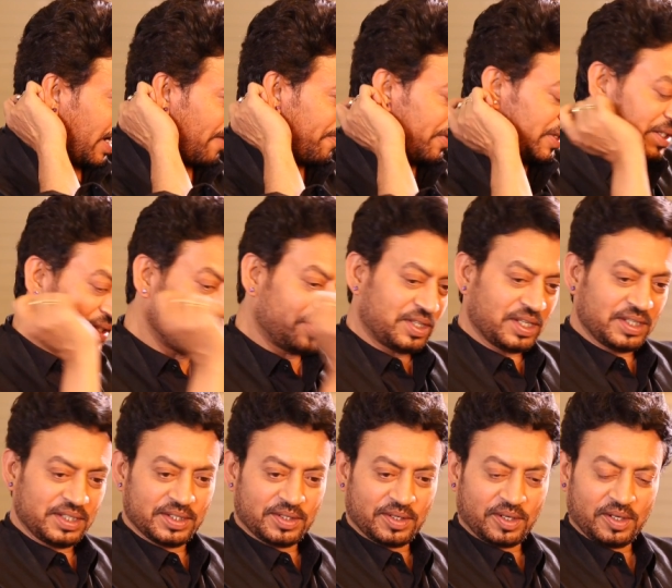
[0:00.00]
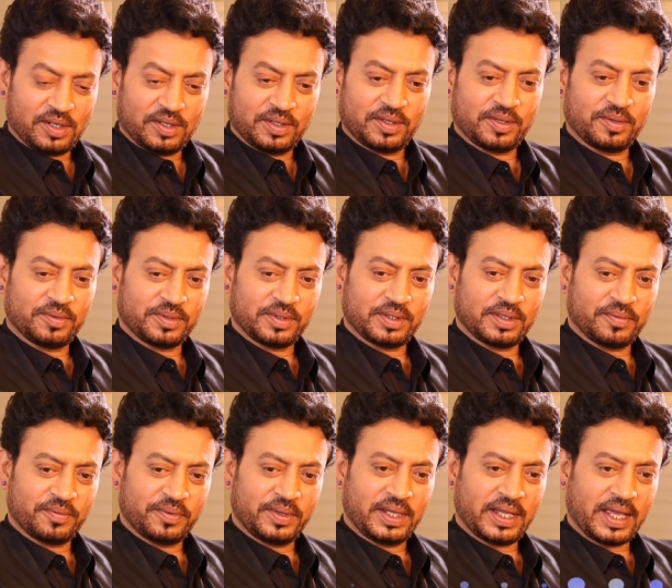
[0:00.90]
Graph hasn't changed at all. You know,
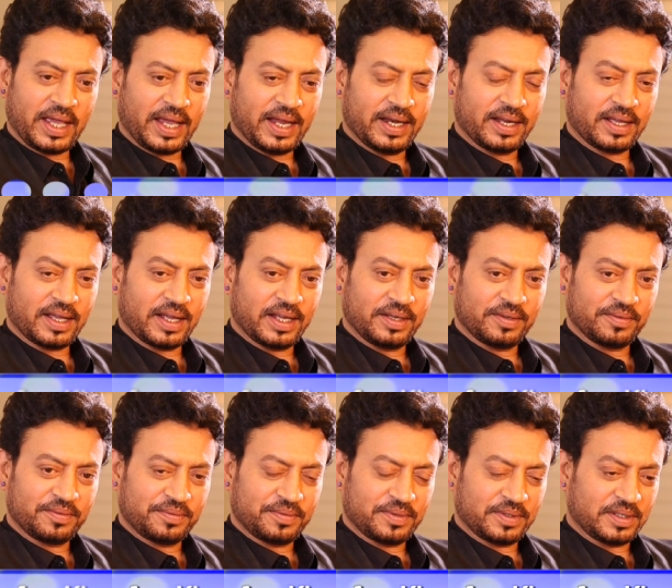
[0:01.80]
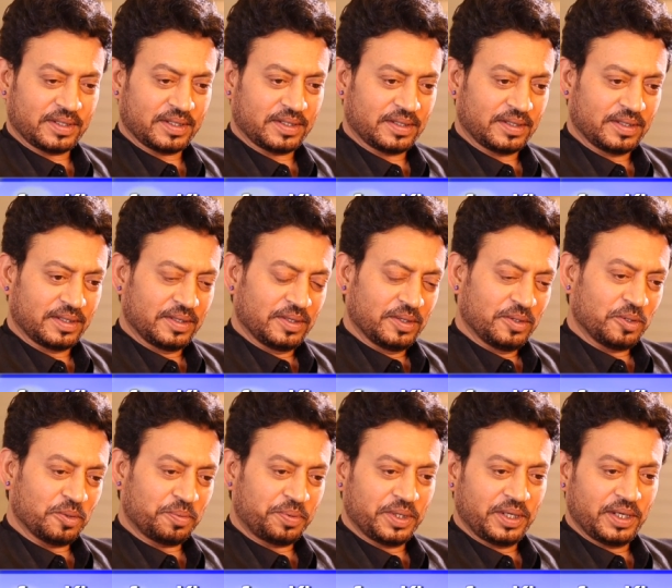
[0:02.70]
we had a kind of
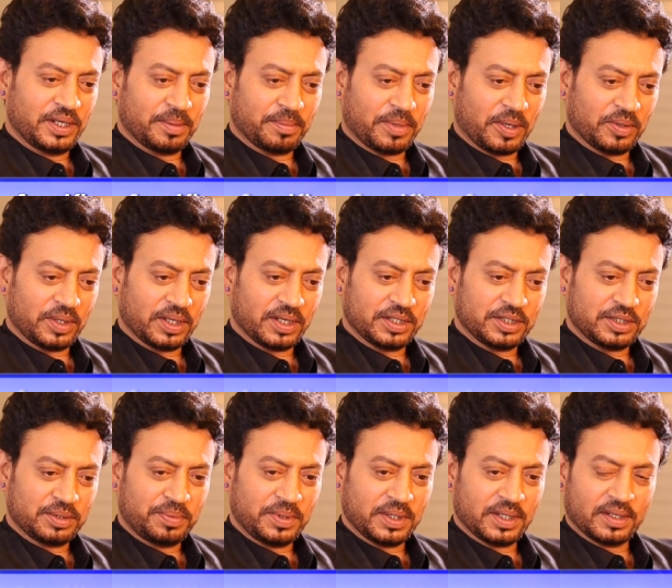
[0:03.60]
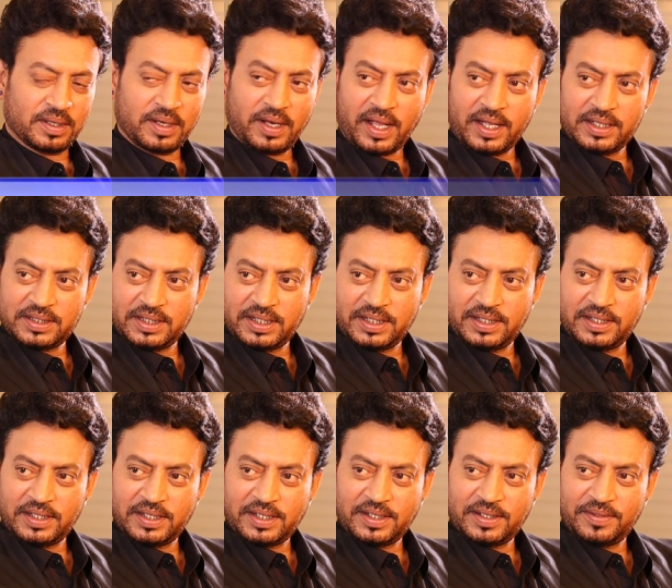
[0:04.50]
opinion about English speaking class
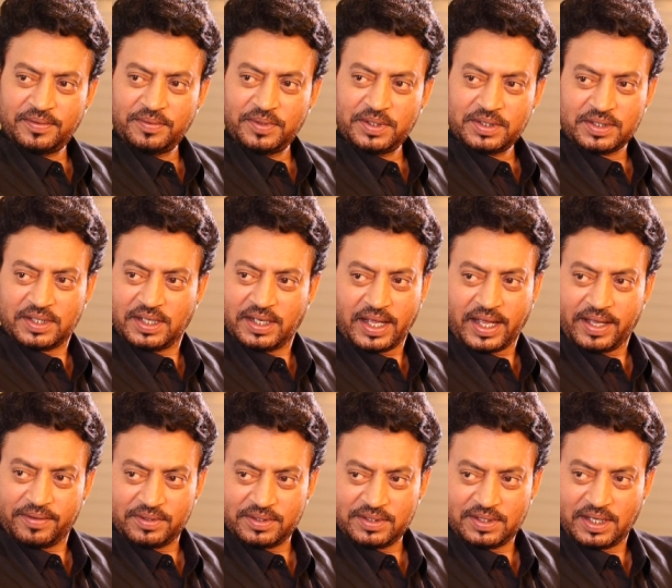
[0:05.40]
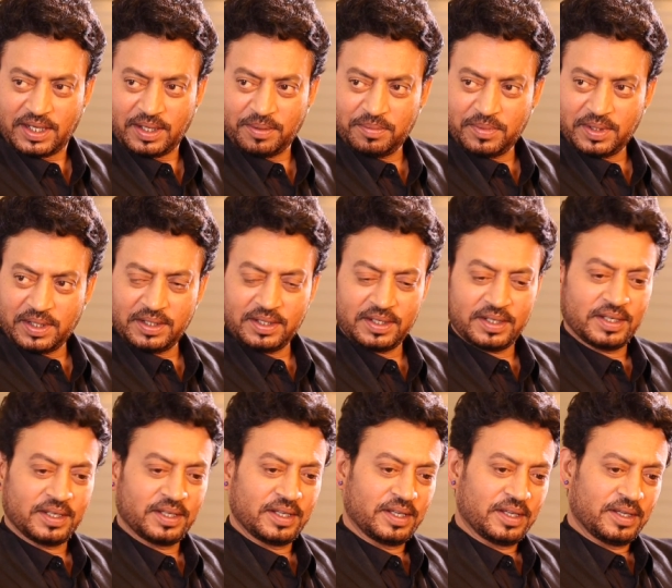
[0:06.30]
and we still have the same.
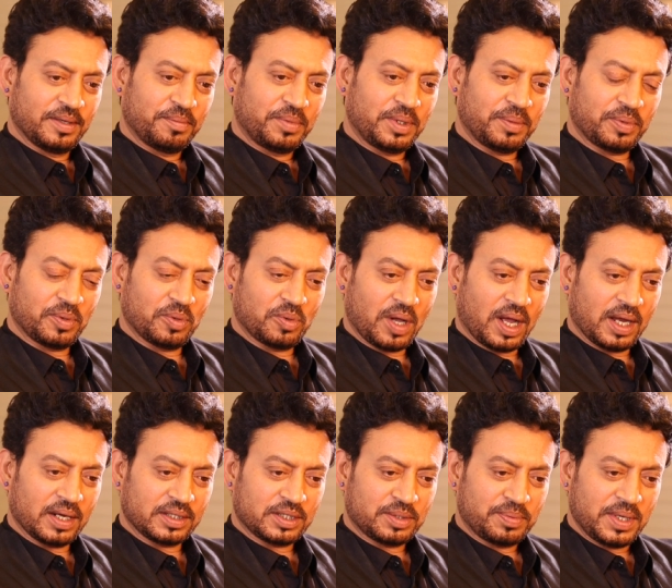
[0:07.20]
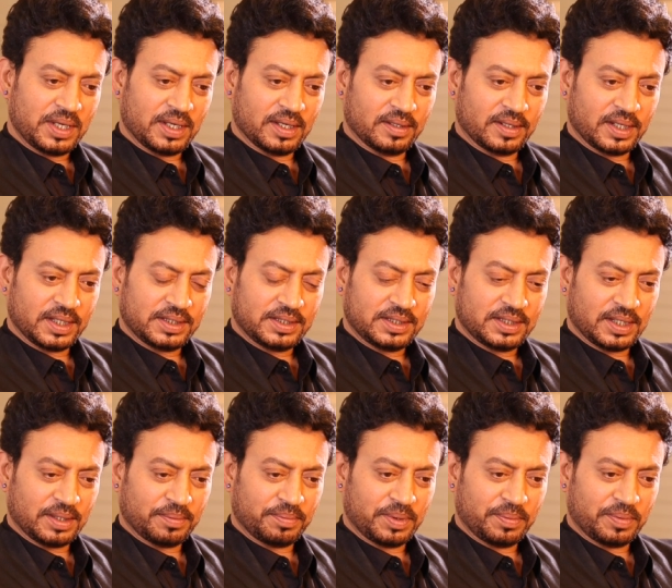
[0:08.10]
And people who can't speak
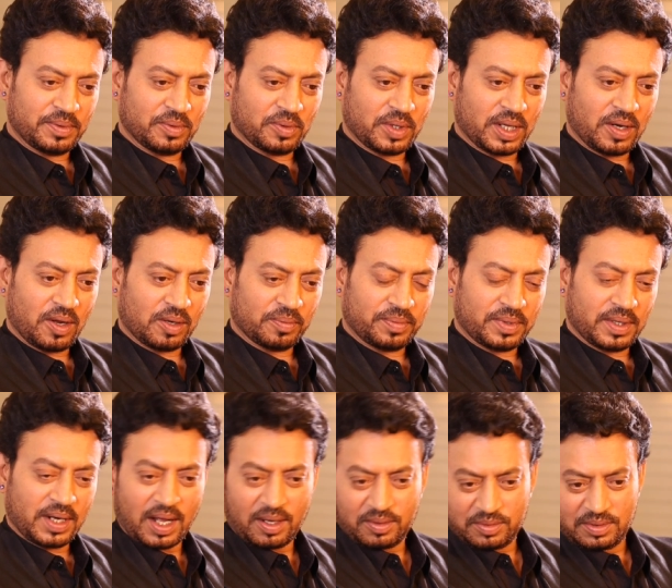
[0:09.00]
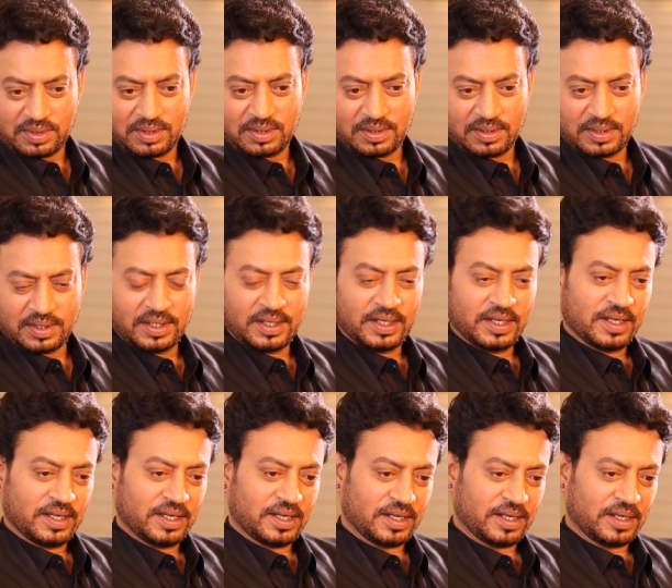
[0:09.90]
English, people who cannot pronounce
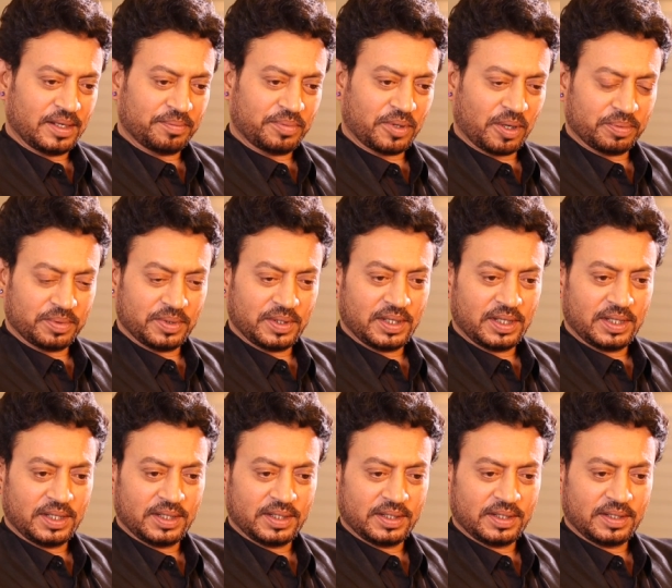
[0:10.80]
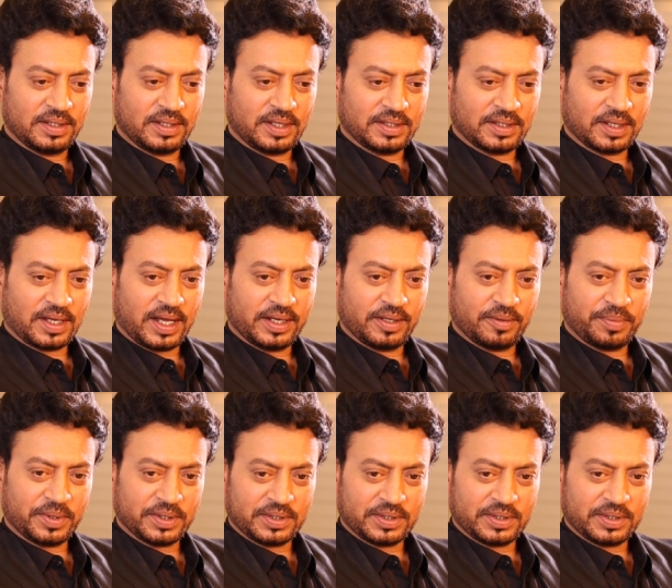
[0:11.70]
properly, there's a kind of